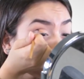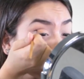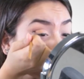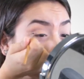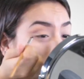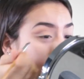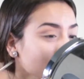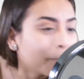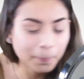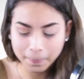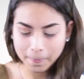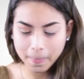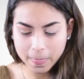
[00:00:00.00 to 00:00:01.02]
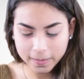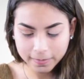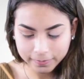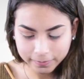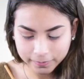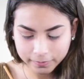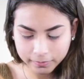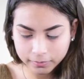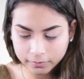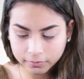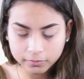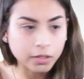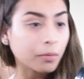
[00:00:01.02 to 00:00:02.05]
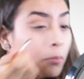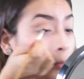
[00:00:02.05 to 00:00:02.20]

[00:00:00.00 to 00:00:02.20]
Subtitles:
but it just adds up after a while.